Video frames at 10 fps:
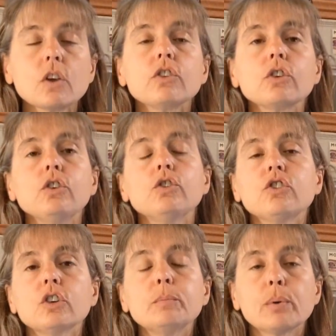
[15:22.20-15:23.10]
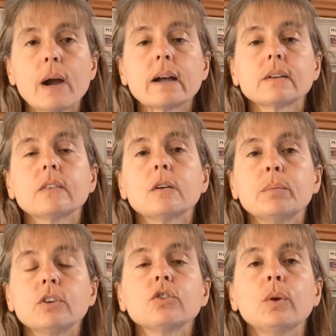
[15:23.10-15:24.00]
So you should practice
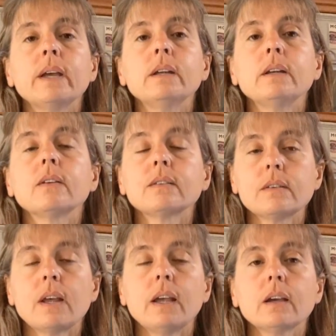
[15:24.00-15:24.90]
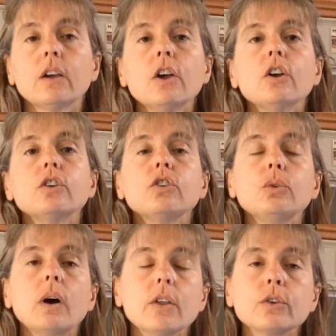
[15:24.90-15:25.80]
habituating the snake
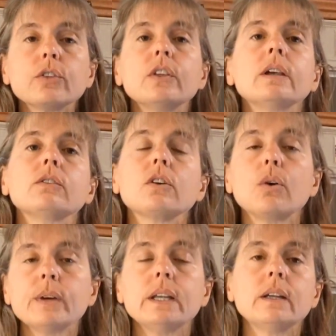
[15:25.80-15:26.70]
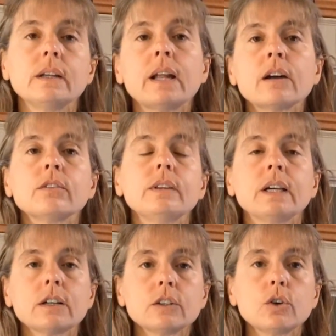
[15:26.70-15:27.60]
to other things going in and out of the
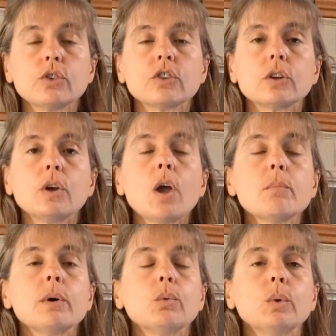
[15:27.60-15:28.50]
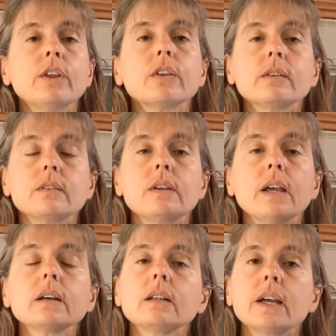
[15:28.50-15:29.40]
enclosure. But with a
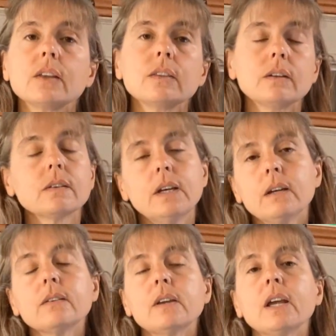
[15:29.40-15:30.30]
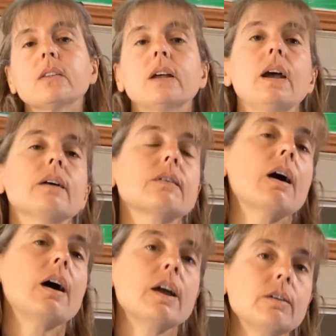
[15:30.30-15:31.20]
snake like this king snake that has a
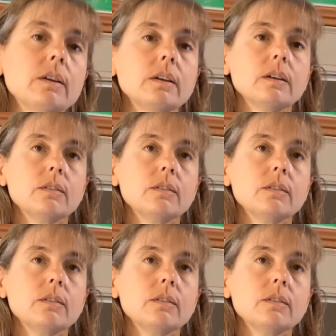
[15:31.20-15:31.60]
high